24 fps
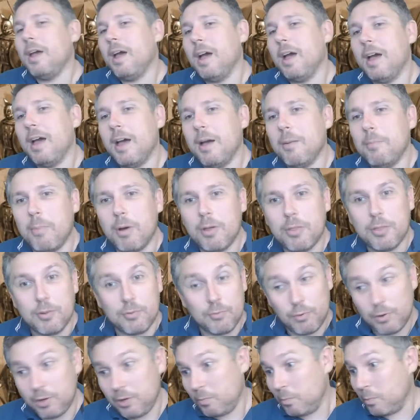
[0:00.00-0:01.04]
Uh,
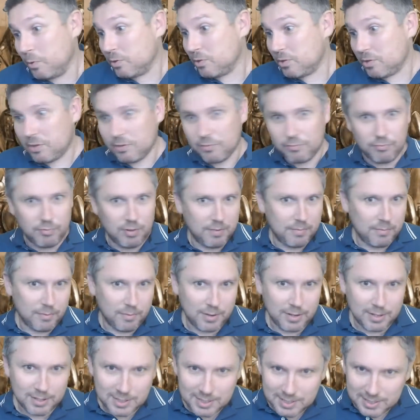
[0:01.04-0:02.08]
Rhoyne was the
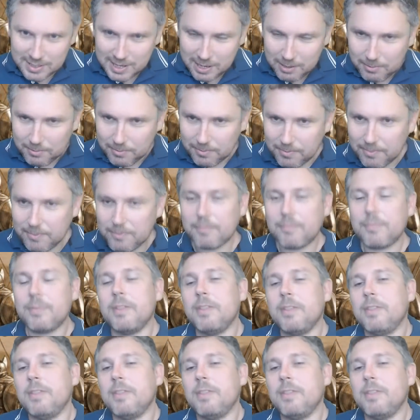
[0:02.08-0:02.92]
river itself.